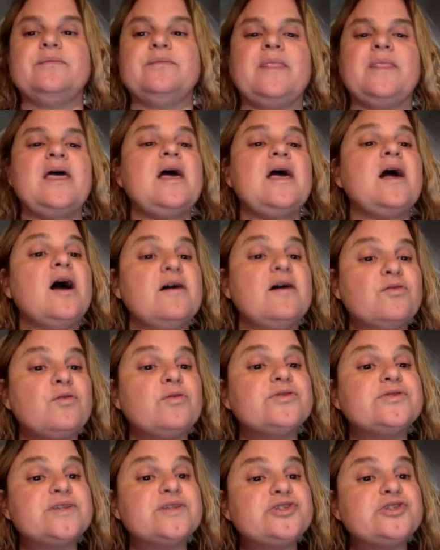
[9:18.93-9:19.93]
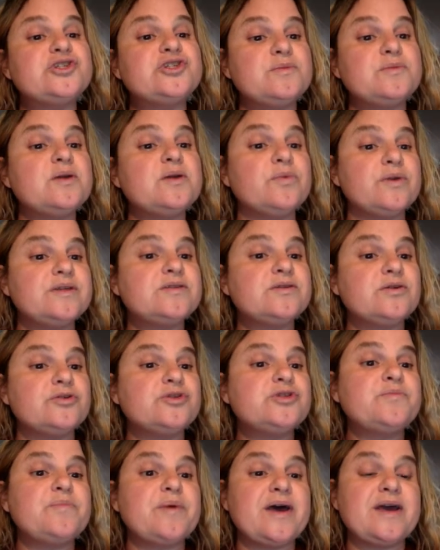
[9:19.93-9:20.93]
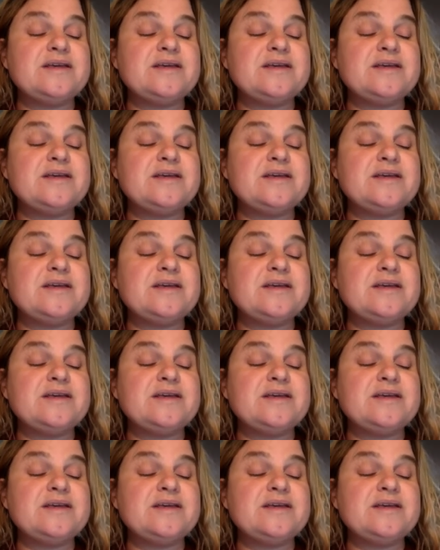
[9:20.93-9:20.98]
Of course, it should be research-based.